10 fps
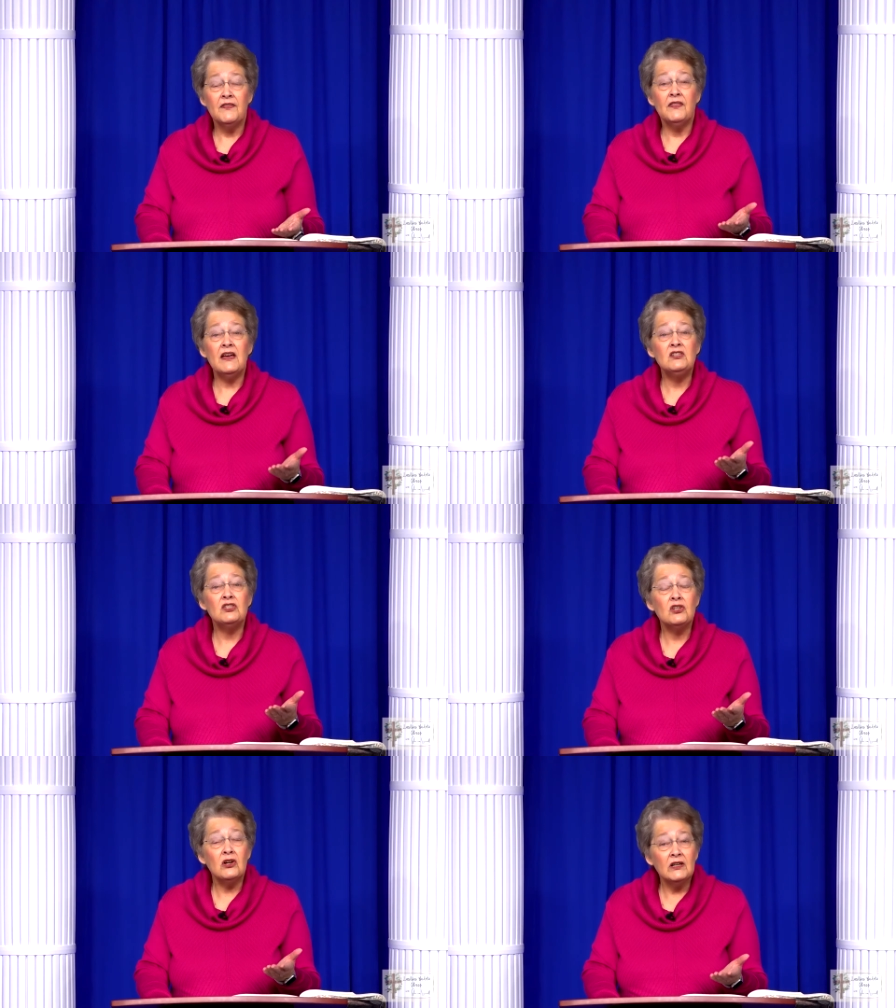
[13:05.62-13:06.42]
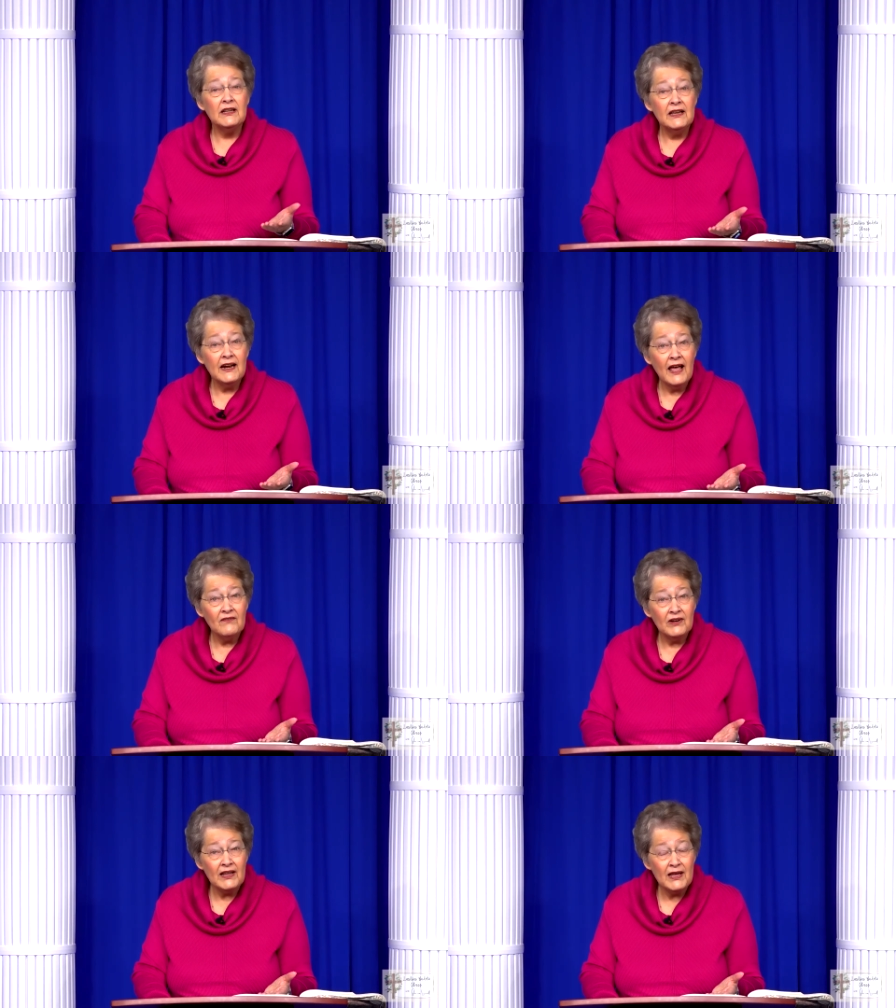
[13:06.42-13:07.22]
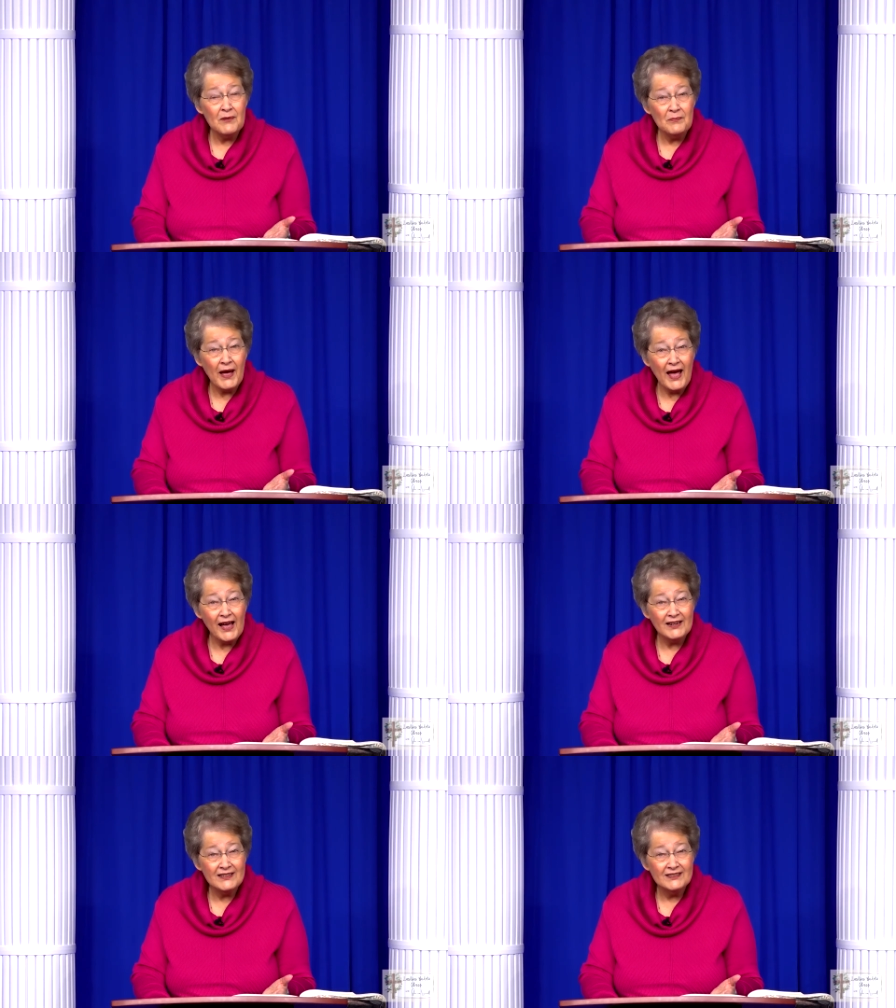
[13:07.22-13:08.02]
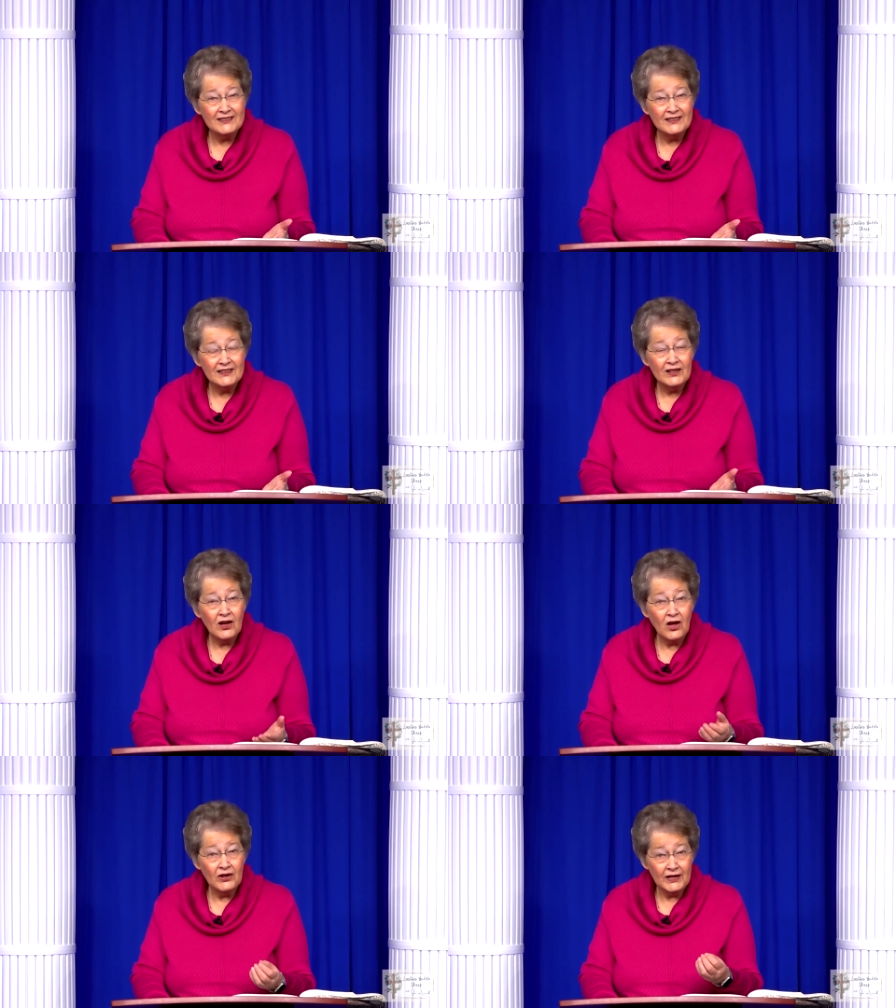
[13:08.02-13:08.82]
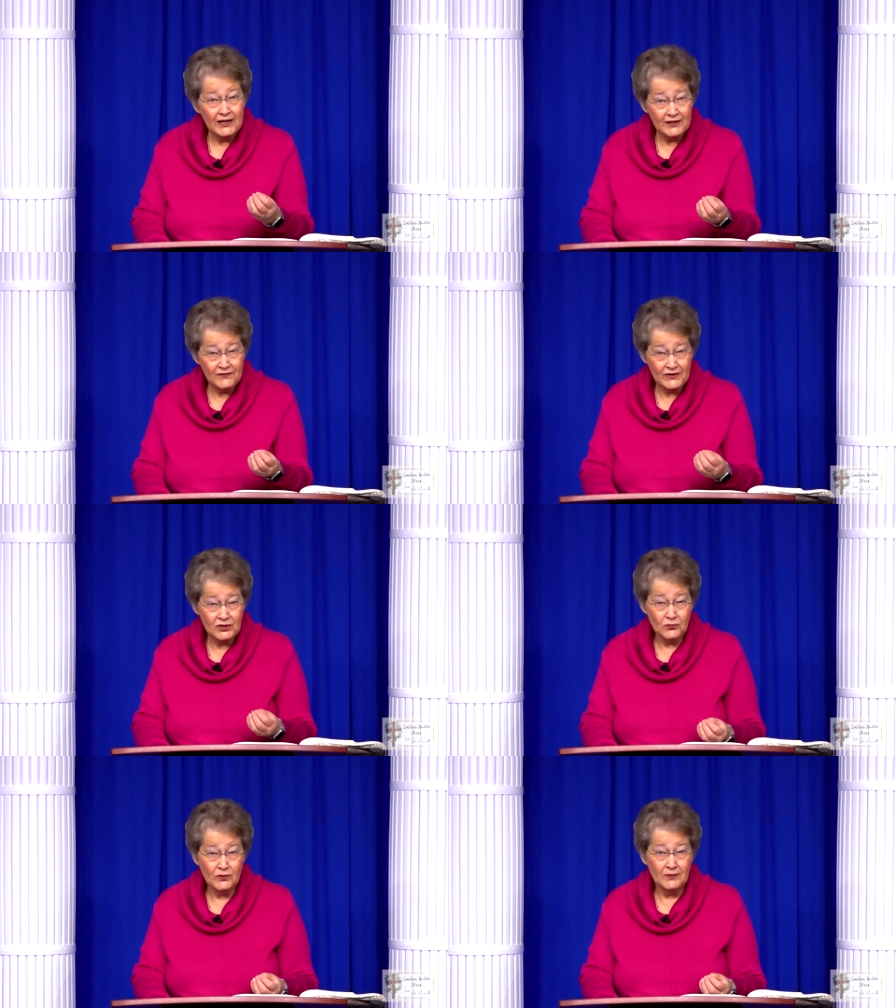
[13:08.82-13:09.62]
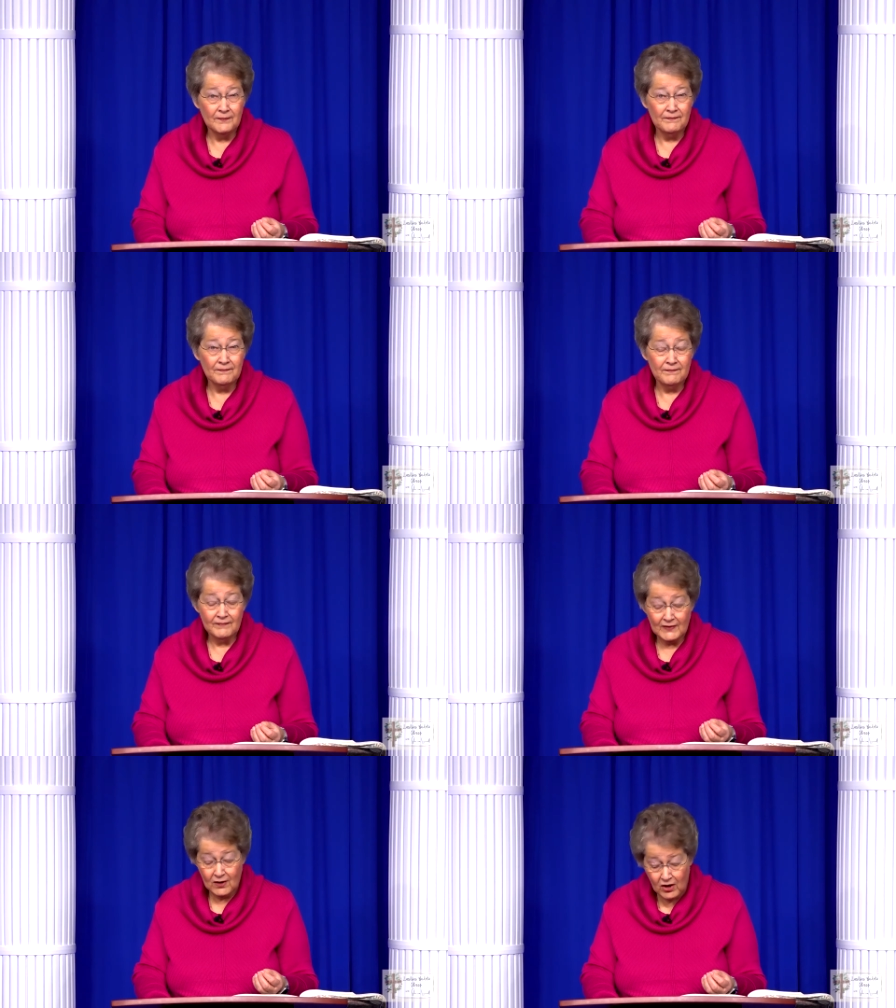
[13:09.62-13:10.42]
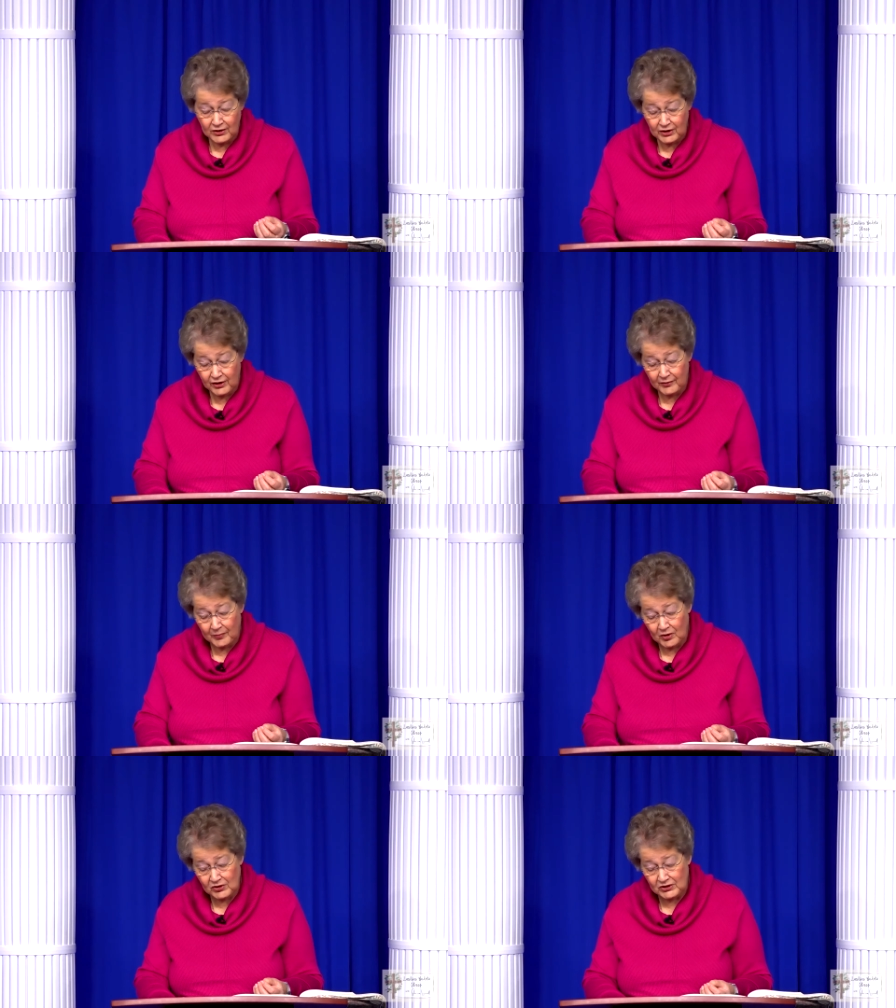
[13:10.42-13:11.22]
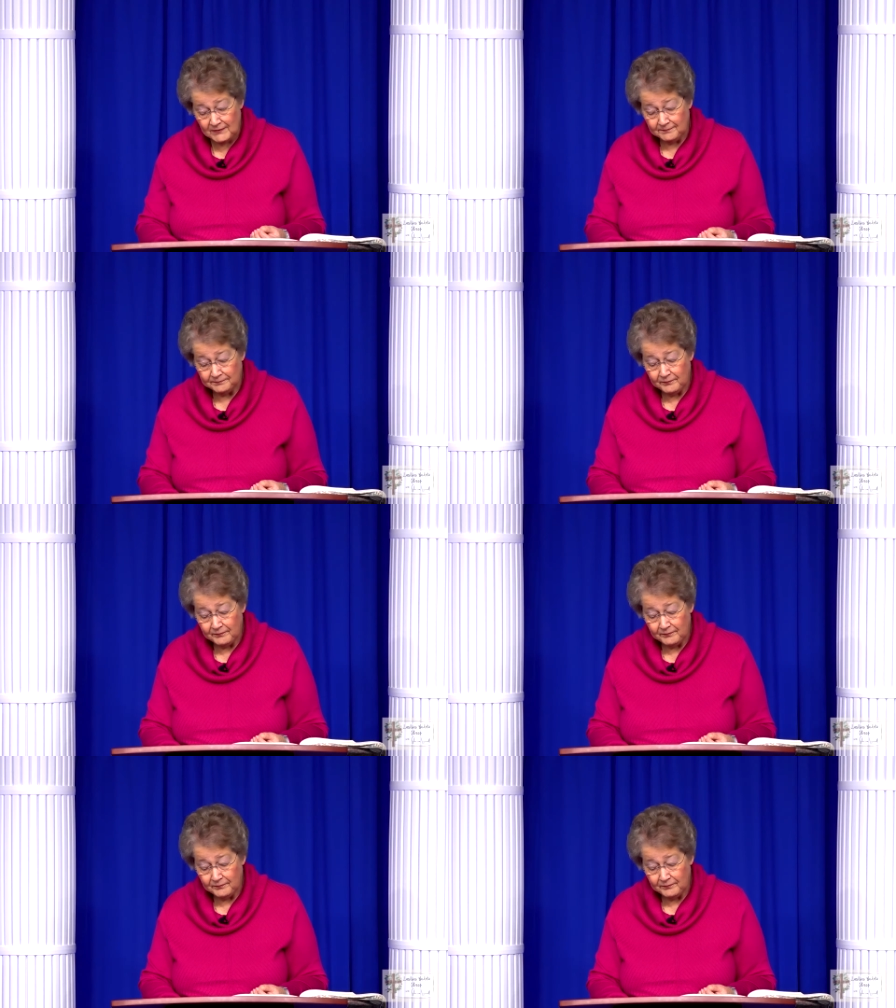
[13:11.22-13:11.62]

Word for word: they certainly can have an impact on an individual, on another person.